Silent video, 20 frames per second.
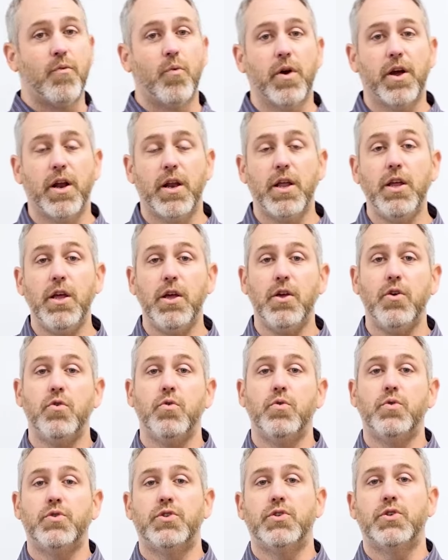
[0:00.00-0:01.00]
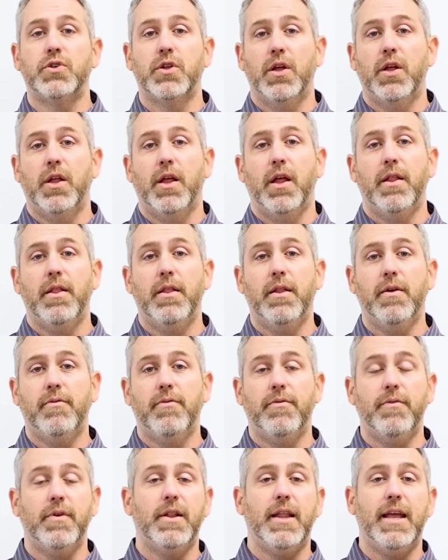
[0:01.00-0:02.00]
we're going to use
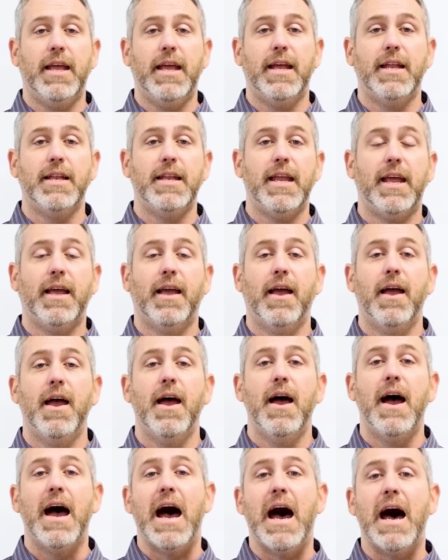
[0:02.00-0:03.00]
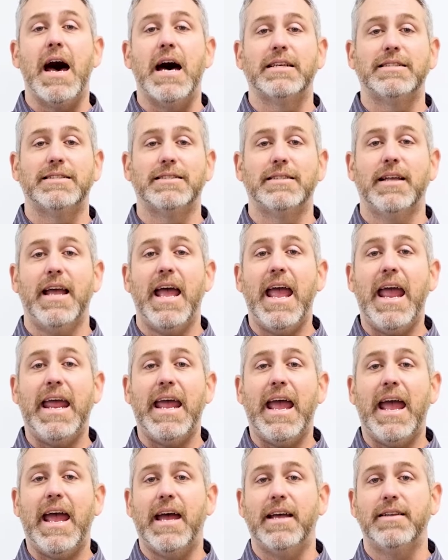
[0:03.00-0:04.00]
the ending as,
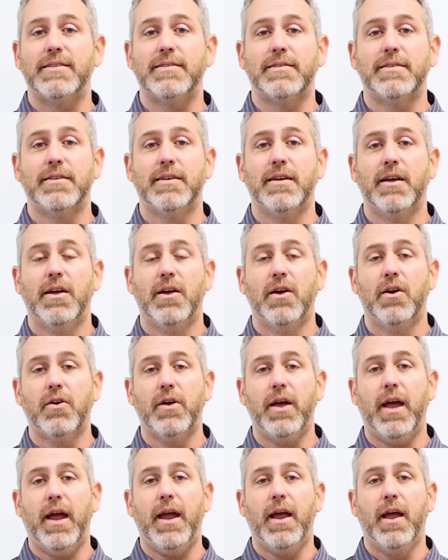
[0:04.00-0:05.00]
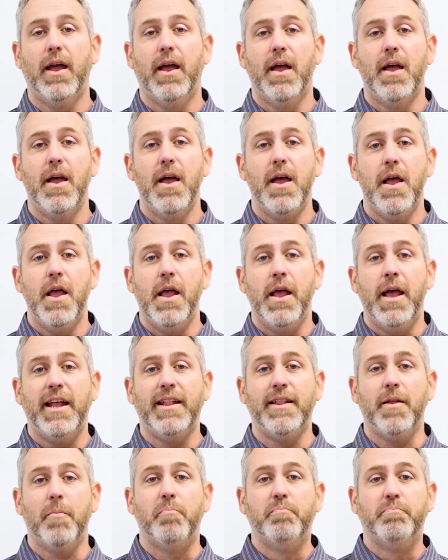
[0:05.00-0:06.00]
A-S, okay?
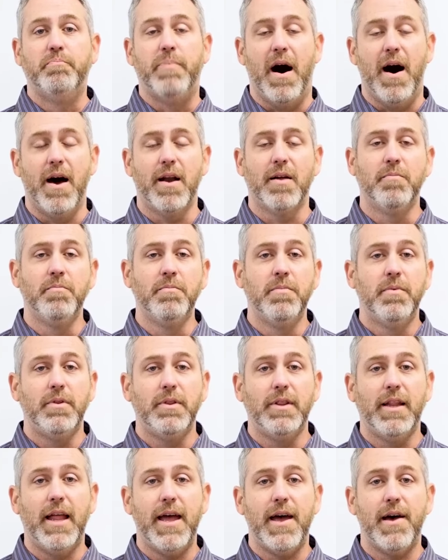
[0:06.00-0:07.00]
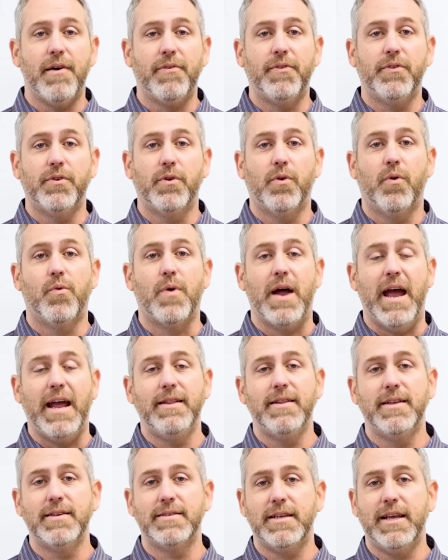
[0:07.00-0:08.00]
In the bottom left, write
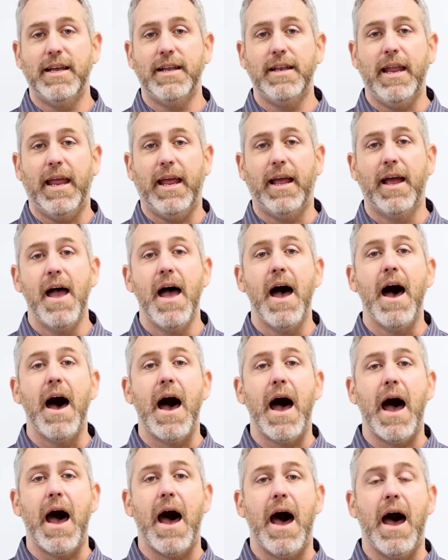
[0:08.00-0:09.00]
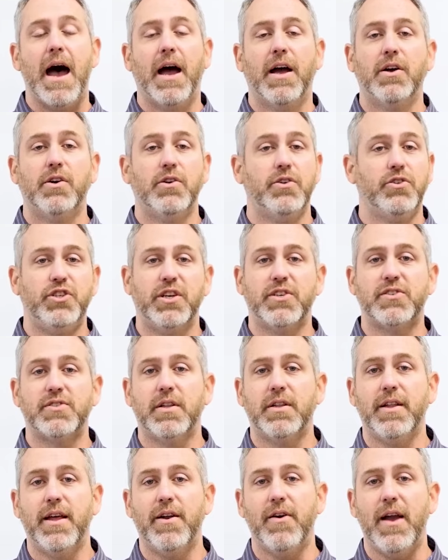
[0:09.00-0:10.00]
this ending, A, just the
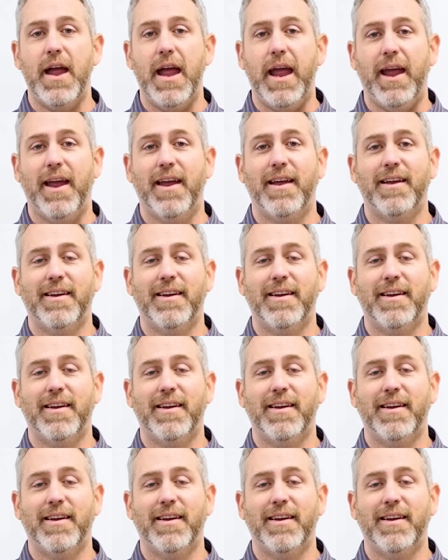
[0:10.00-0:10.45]
letter A.